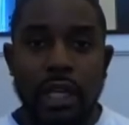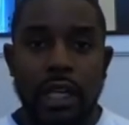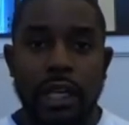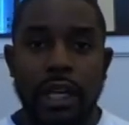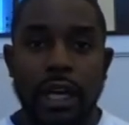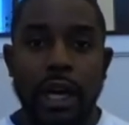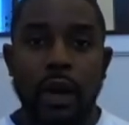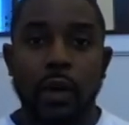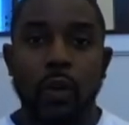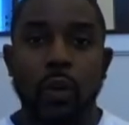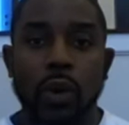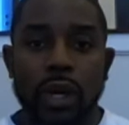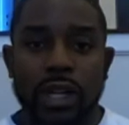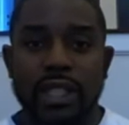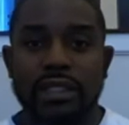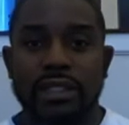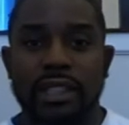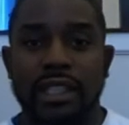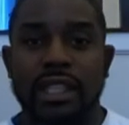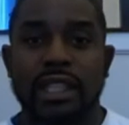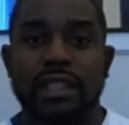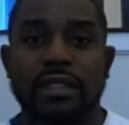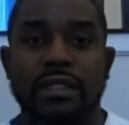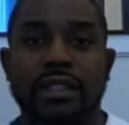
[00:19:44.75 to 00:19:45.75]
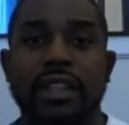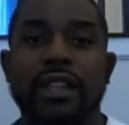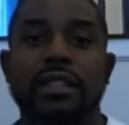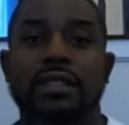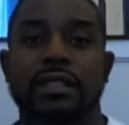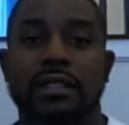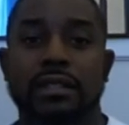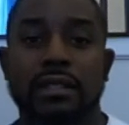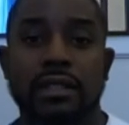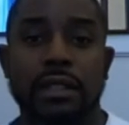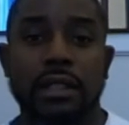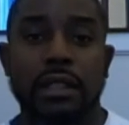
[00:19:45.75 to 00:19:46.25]
Now, what is a
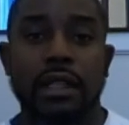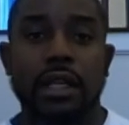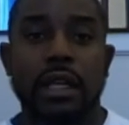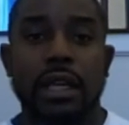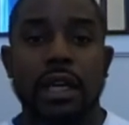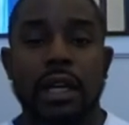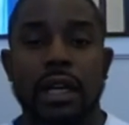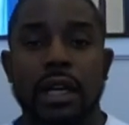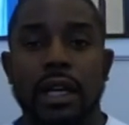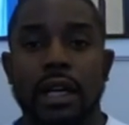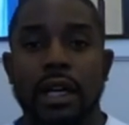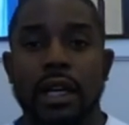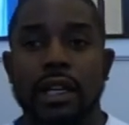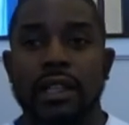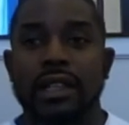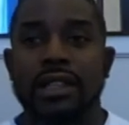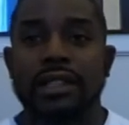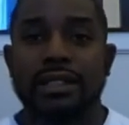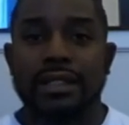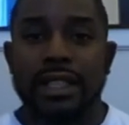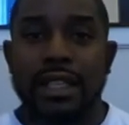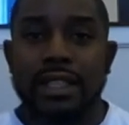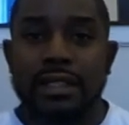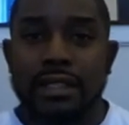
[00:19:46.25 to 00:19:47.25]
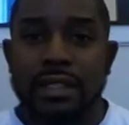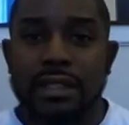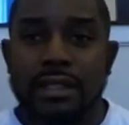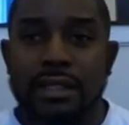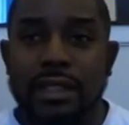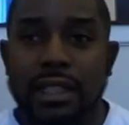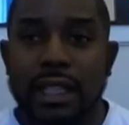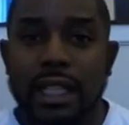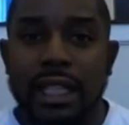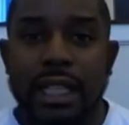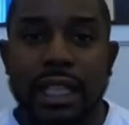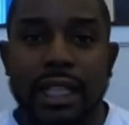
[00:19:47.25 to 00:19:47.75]
contingency? A
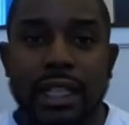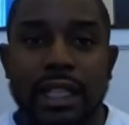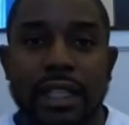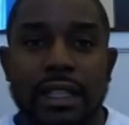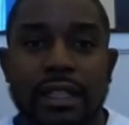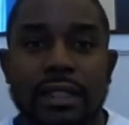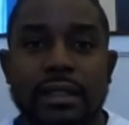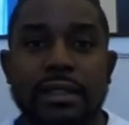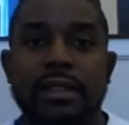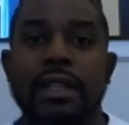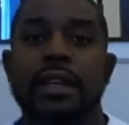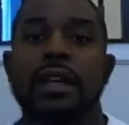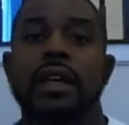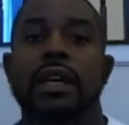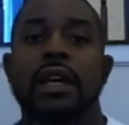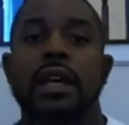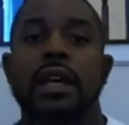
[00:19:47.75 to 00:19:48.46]
contingency is